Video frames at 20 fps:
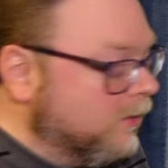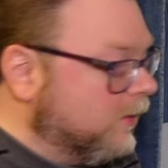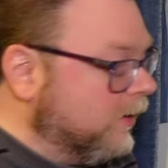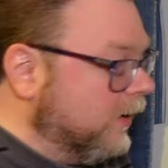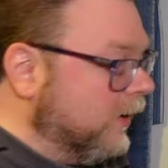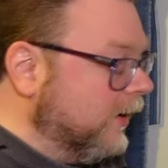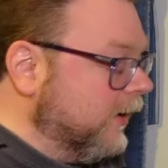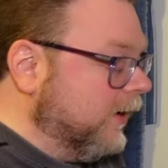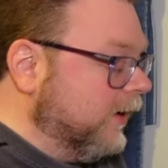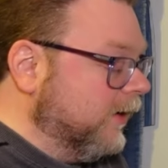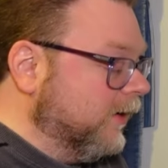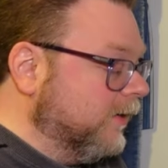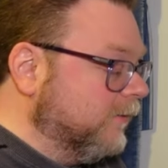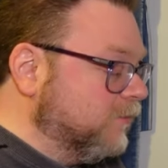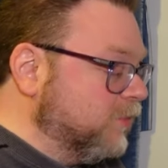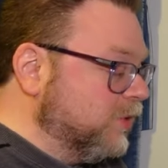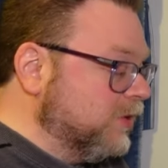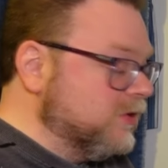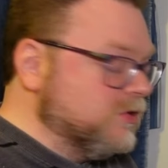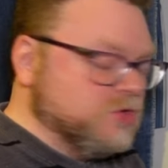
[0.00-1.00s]
Uh,
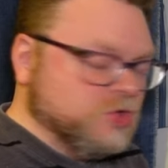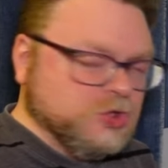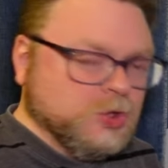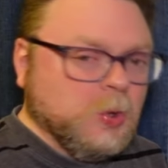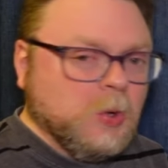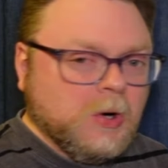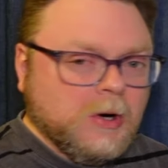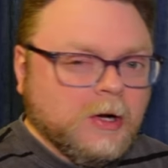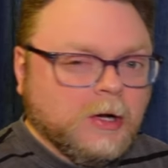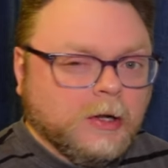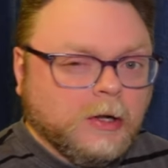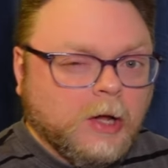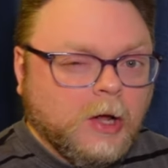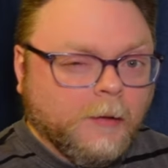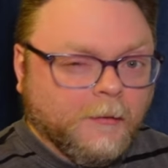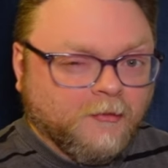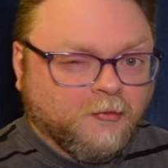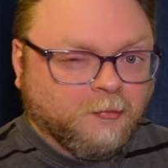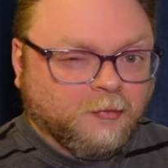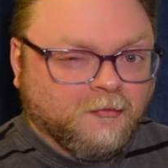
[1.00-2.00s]
sure, it'll
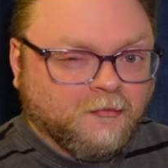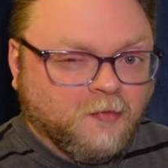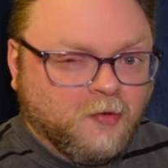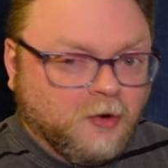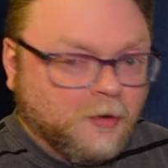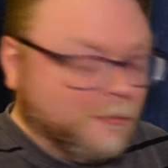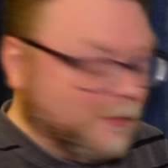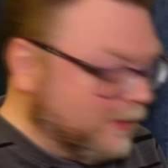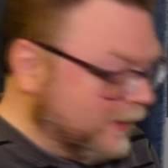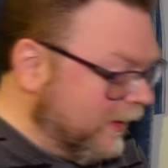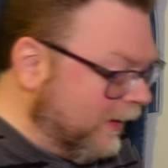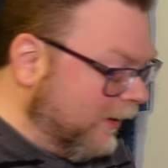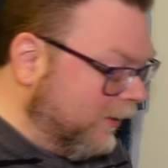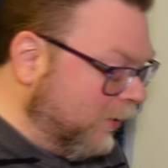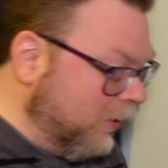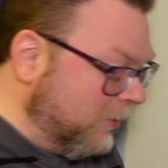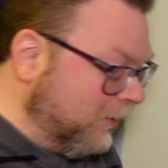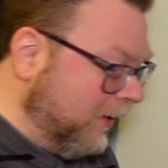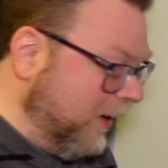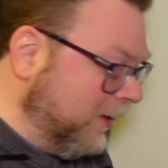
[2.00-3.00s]
always perform. Yeah,
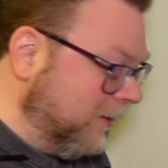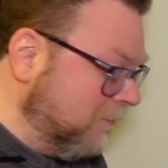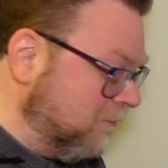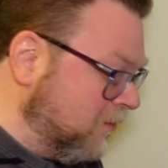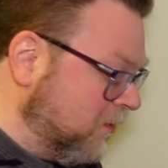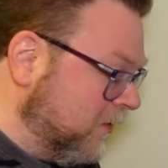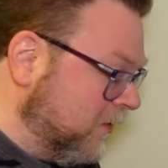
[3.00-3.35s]
all You